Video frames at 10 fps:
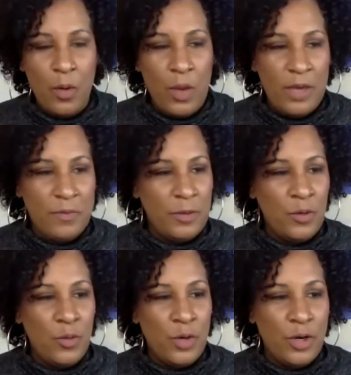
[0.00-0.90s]
If
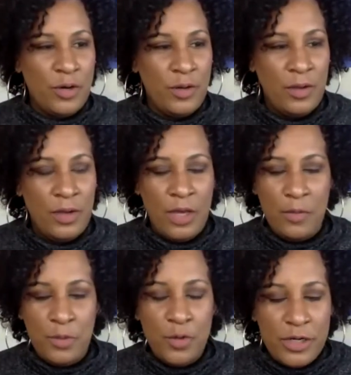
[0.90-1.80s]
you were
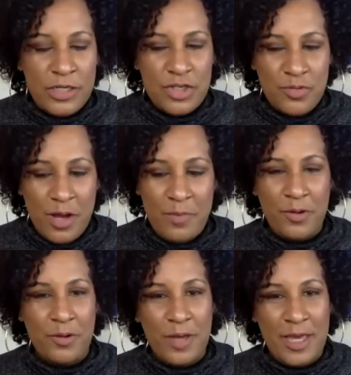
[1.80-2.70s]
in
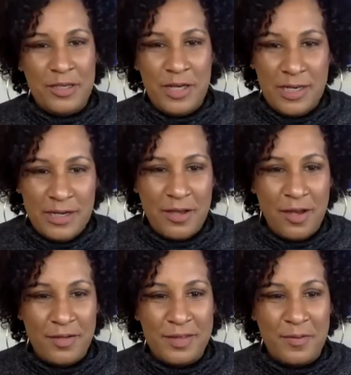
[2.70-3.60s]
trouble and you needed to
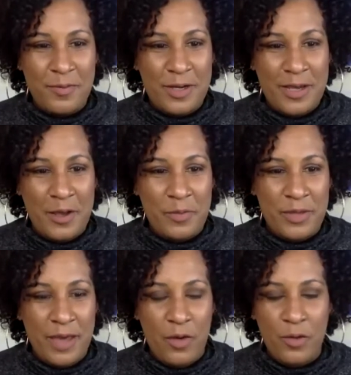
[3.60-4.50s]
call someone to help you
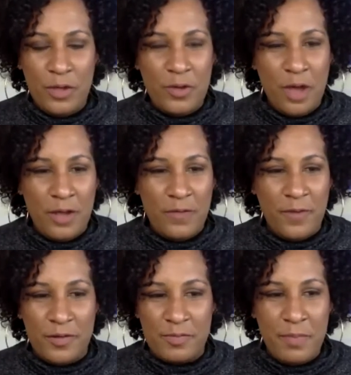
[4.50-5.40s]
out, who you calling
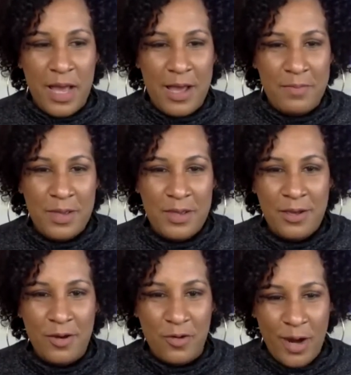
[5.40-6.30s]
first? Mom,
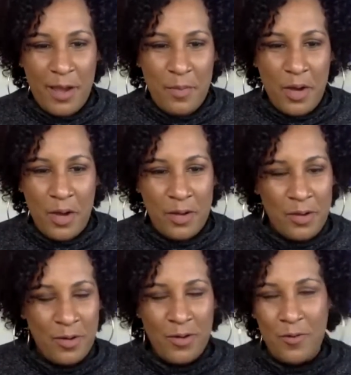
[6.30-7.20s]
grandma,
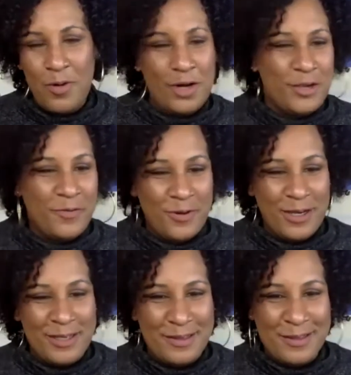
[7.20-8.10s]
or one of your friends?